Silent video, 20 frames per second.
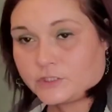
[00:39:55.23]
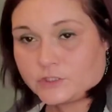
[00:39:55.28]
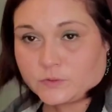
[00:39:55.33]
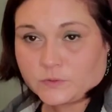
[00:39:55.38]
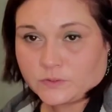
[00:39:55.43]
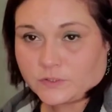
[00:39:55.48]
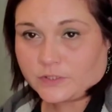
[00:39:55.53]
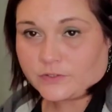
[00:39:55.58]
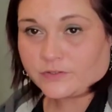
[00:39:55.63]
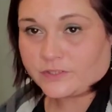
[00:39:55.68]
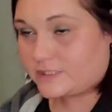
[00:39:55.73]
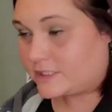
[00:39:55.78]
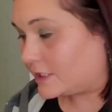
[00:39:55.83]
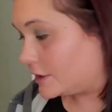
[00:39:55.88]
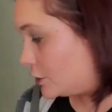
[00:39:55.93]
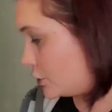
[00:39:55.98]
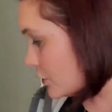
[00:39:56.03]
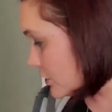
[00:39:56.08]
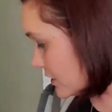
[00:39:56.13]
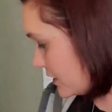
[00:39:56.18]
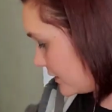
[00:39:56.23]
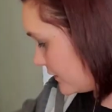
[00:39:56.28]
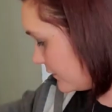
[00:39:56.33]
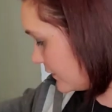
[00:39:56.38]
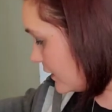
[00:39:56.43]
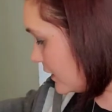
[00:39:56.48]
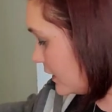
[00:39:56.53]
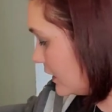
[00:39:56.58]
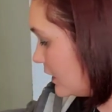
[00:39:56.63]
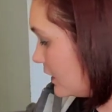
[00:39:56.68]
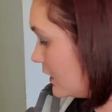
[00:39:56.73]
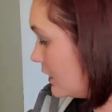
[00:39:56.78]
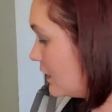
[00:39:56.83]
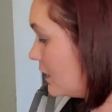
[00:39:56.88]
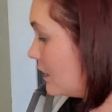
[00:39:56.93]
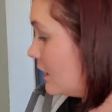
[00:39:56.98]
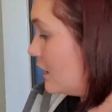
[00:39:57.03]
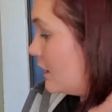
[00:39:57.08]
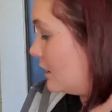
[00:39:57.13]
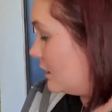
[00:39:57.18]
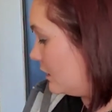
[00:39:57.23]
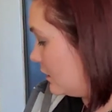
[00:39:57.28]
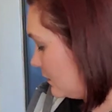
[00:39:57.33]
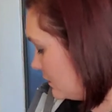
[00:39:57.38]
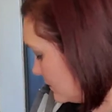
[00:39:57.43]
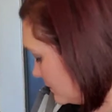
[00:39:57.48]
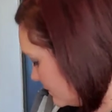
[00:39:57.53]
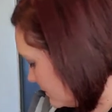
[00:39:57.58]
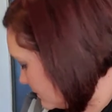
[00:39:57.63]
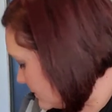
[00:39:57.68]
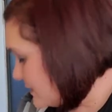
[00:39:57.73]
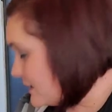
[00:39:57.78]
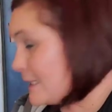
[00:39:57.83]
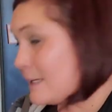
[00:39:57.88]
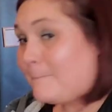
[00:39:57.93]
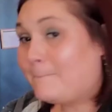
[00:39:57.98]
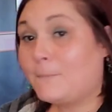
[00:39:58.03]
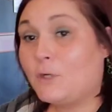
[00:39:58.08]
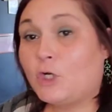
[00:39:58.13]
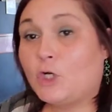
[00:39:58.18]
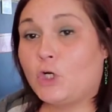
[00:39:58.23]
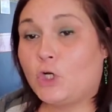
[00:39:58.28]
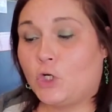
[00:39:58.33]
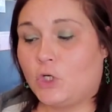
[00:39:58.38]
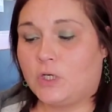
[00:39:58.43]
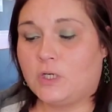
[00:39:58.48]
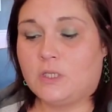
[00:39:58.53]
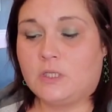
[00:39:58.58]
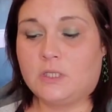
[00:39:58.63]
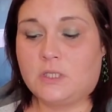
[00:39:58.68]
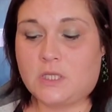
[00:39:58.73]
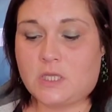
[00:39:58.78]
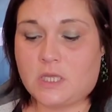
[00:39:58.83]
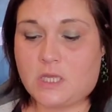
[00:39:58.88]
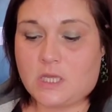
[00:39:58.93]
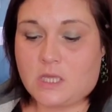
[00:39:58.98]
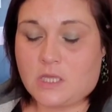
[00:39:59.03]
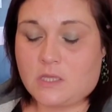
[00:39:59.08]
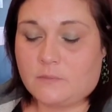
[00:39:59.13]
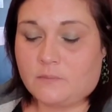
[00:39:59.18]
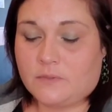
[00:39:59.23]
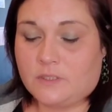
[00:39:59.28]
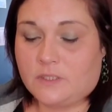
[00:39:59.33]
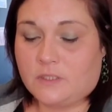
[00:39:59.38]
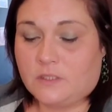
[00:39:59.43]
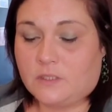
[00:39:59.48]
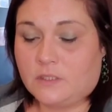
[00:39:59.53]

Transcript: to do with all this extra stuff? timber. Um,